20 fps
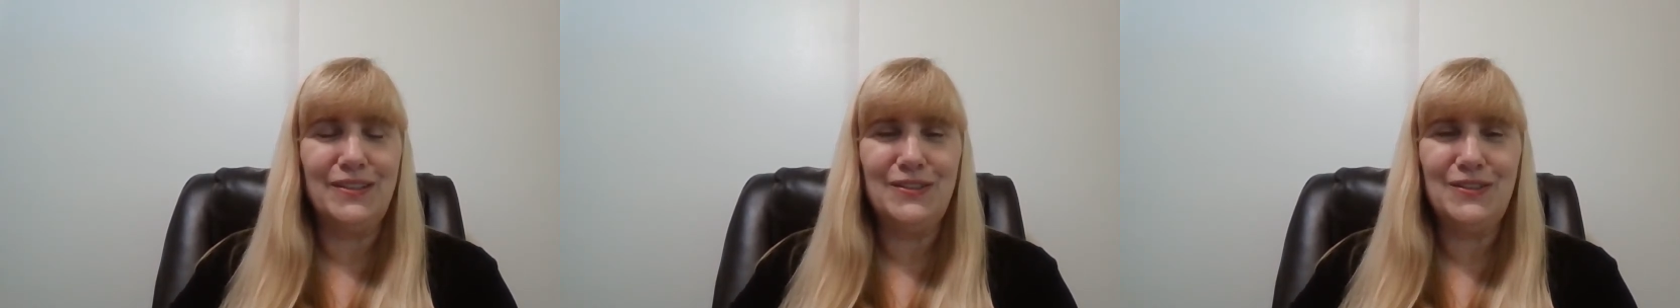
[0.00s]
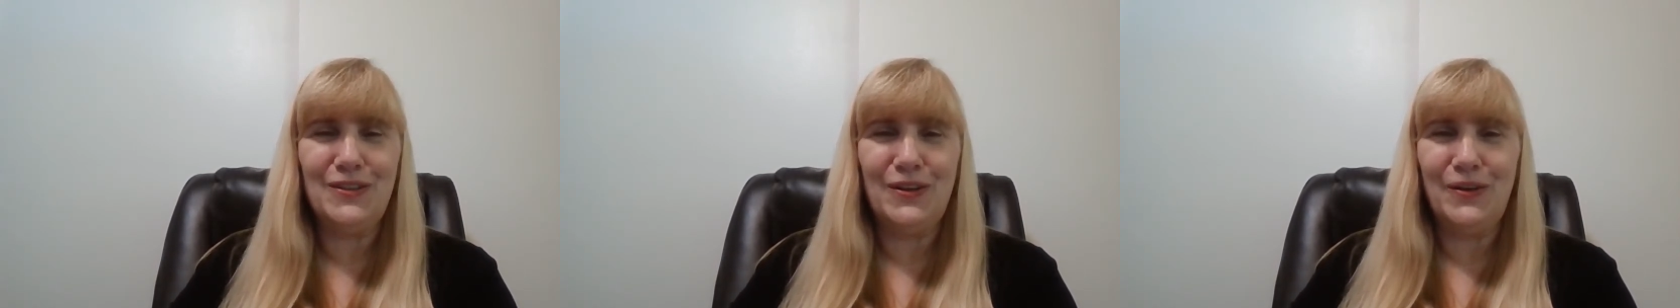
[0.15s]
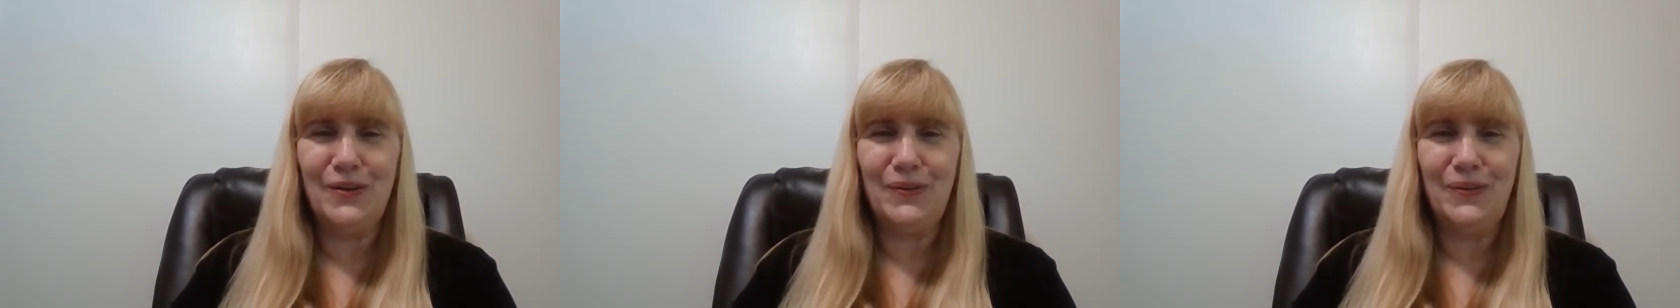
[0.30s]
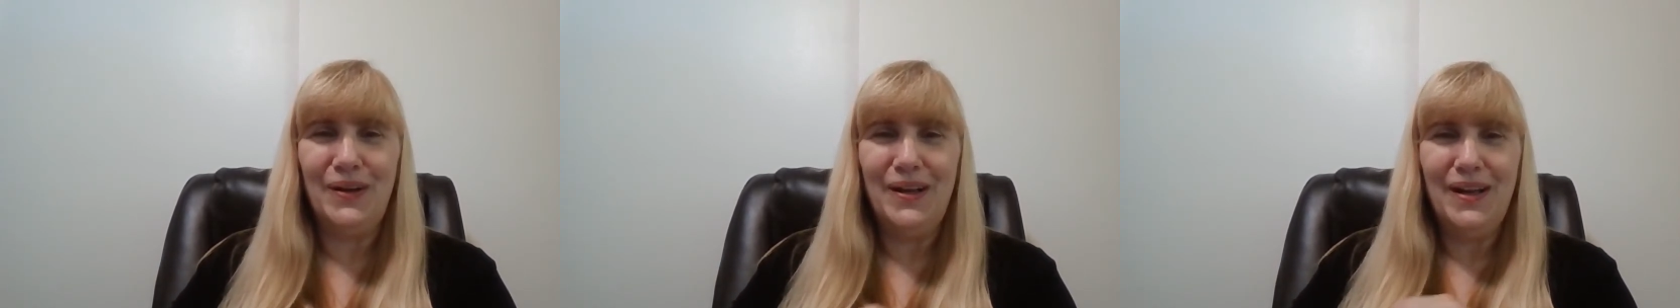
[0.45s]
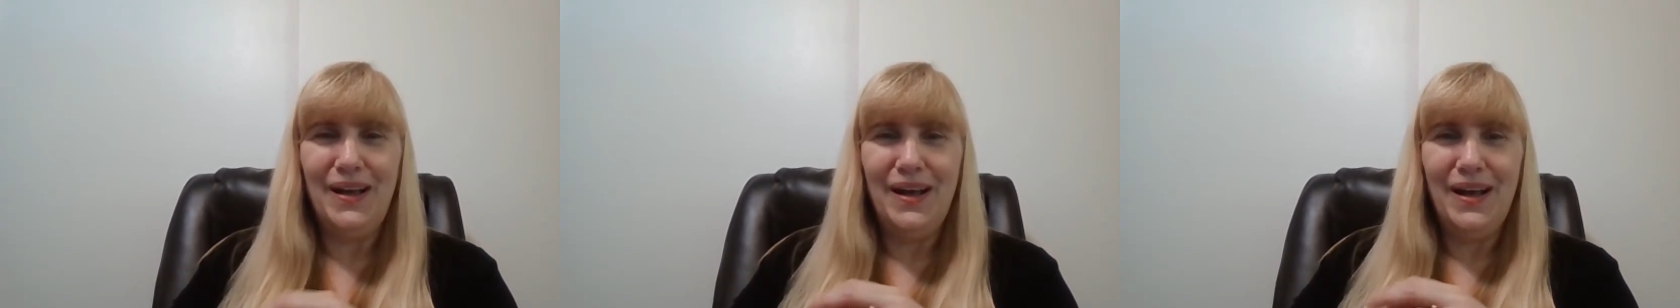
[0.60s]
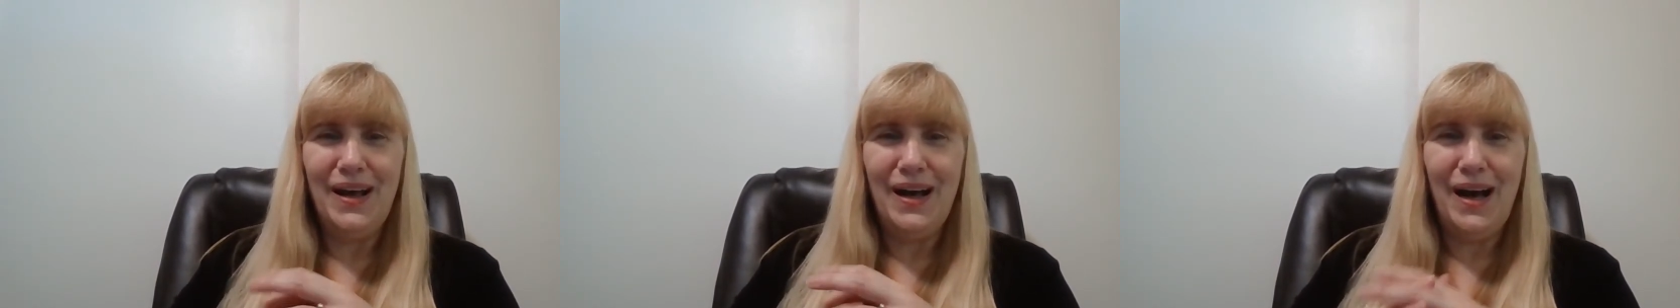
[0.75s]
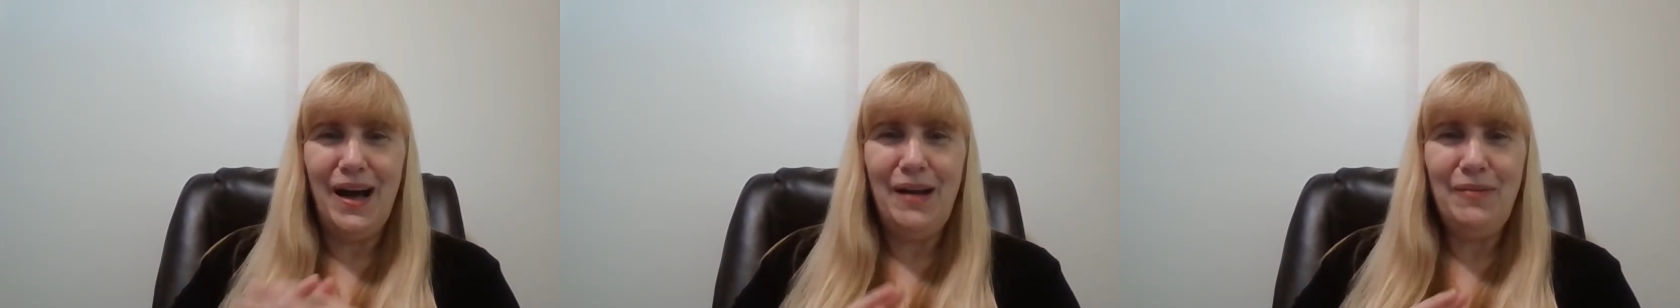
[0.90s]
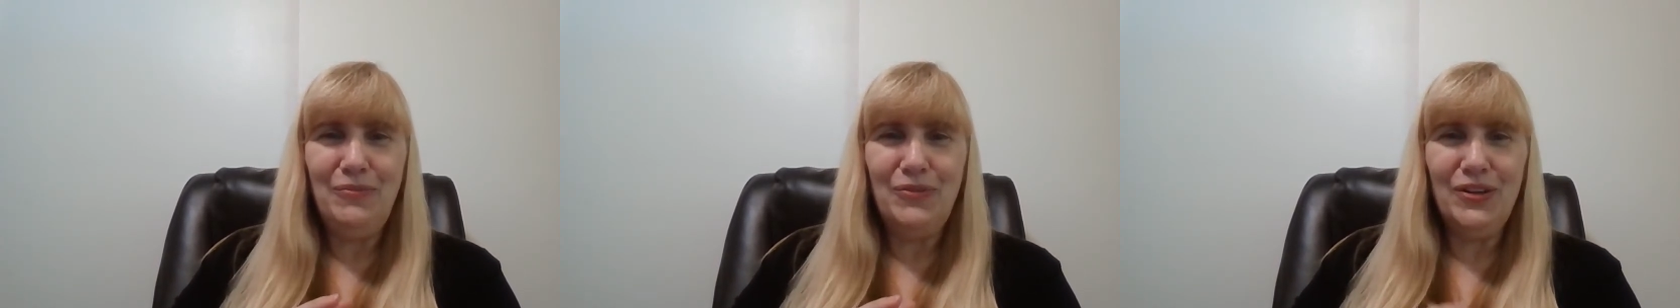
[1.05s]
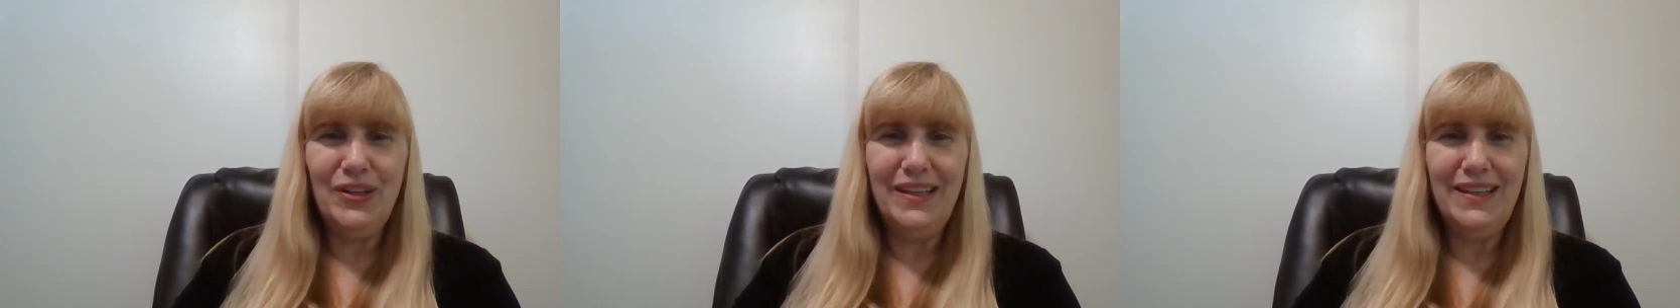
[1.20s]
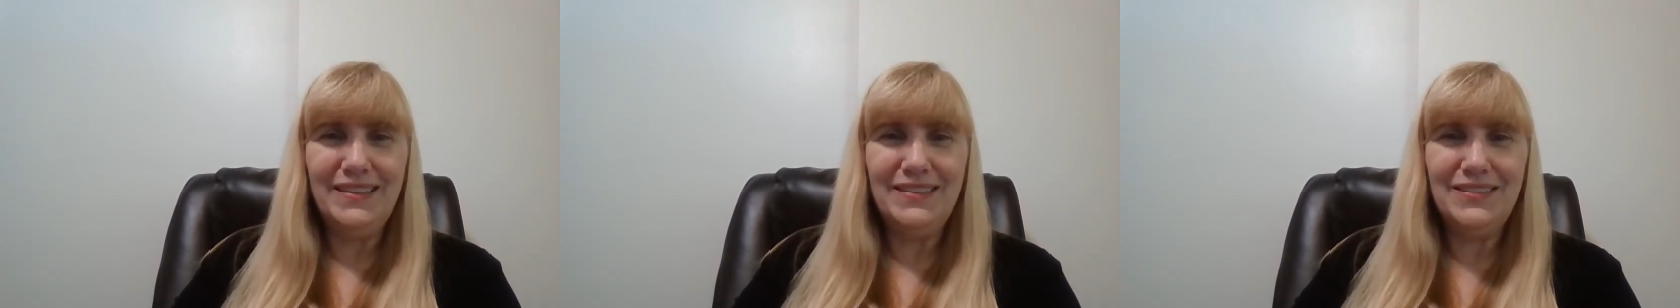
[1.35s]
So I'm
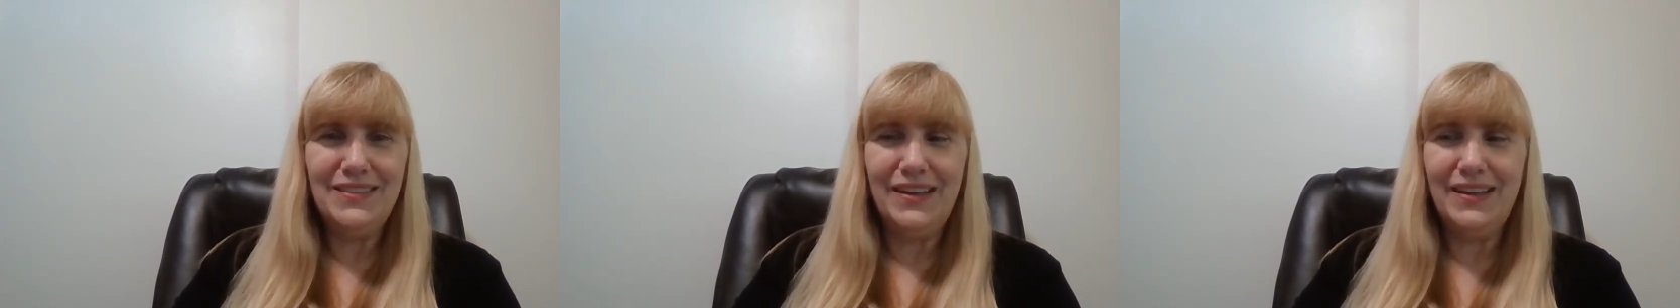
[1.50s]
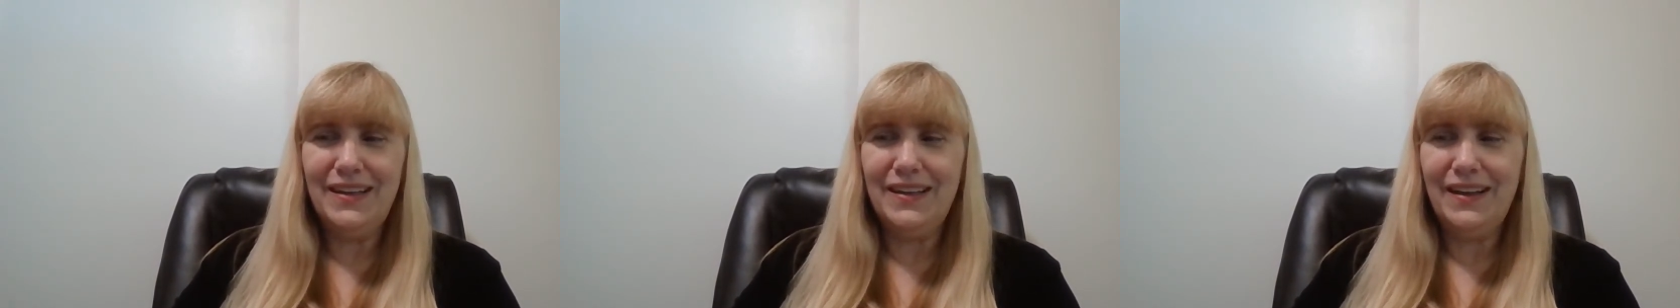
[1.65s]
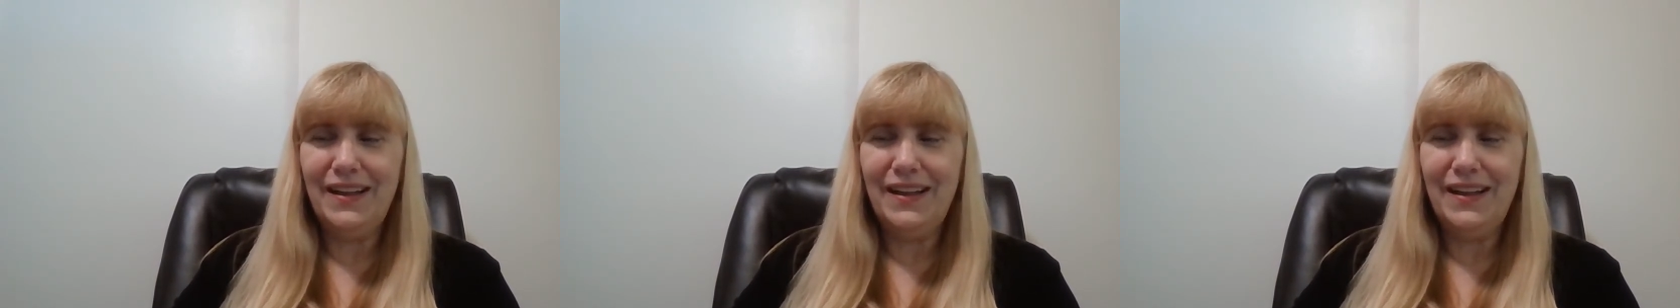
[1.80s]
really excited.